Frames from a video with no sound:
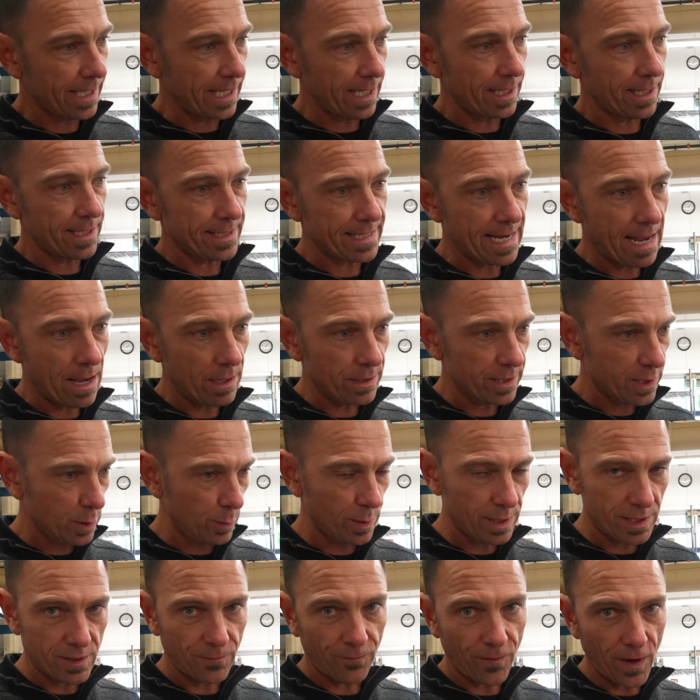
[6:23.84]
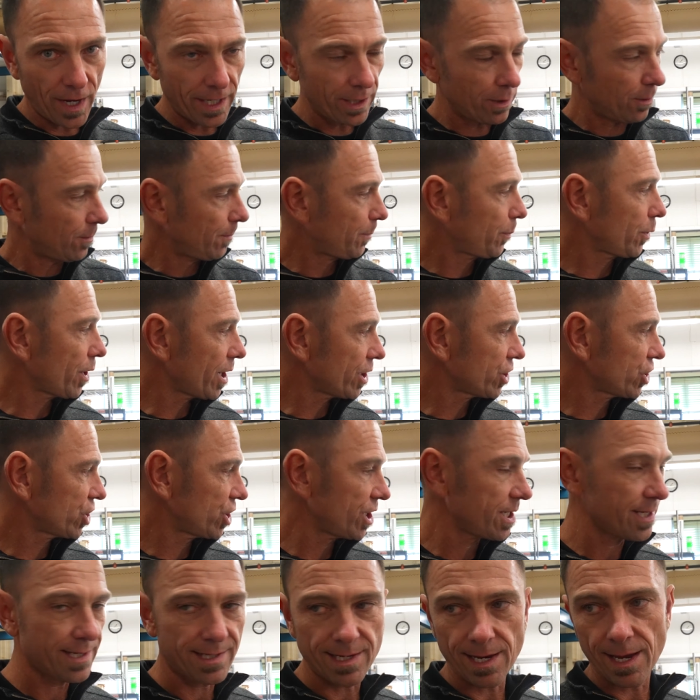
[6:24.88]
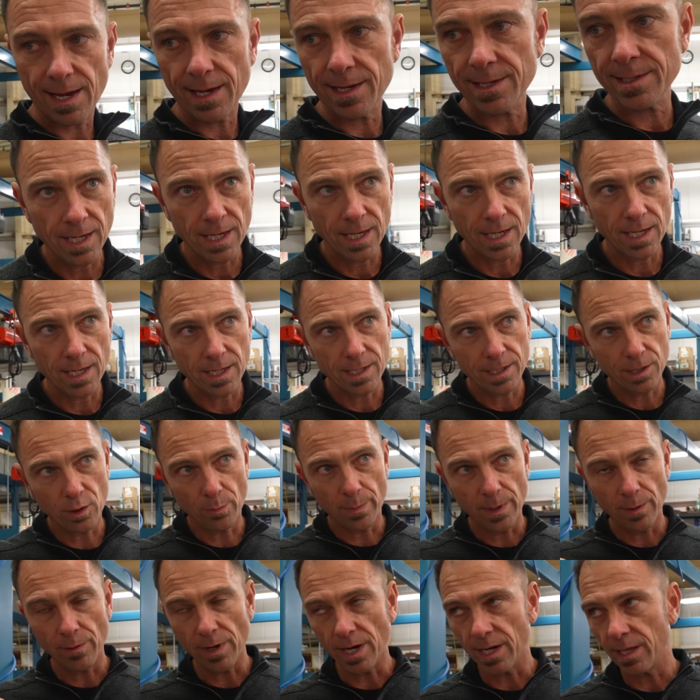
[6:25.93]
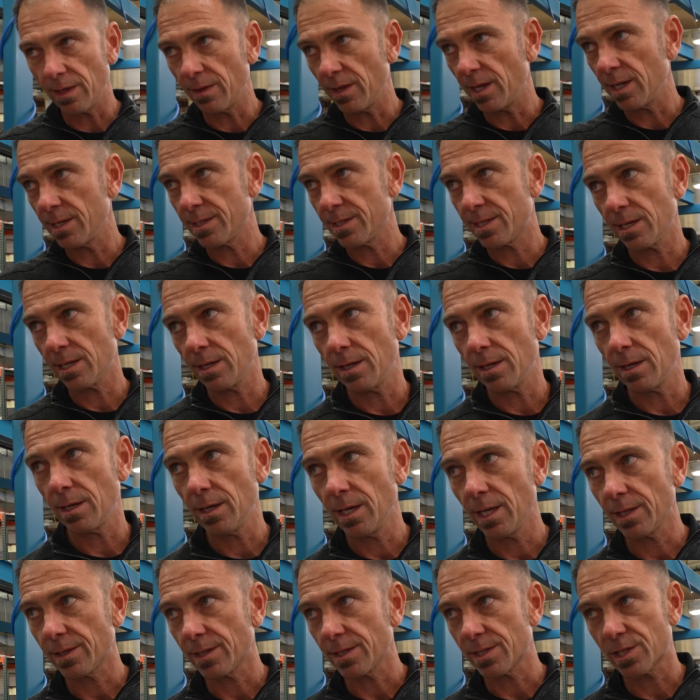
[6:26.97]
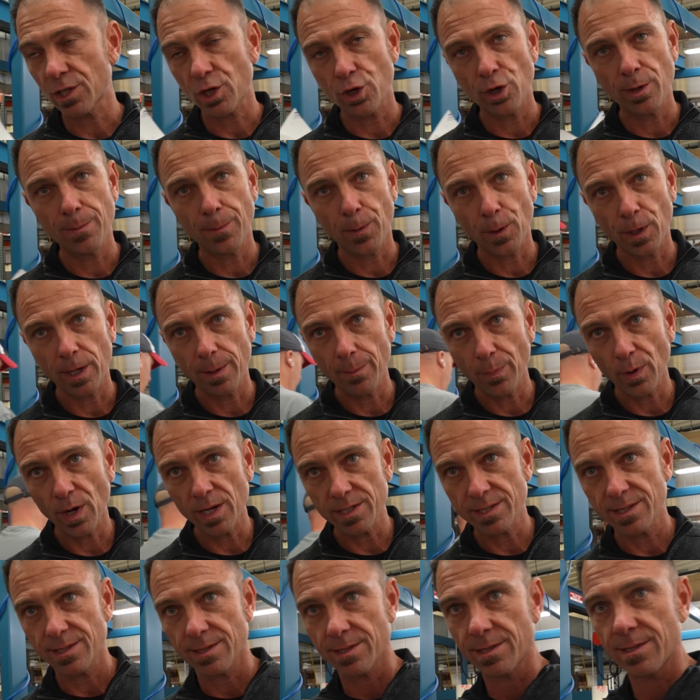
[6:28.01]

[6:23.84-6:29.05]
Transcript: get it down to its final press sheet size, and it'll be ready then to hit the screen printing presses.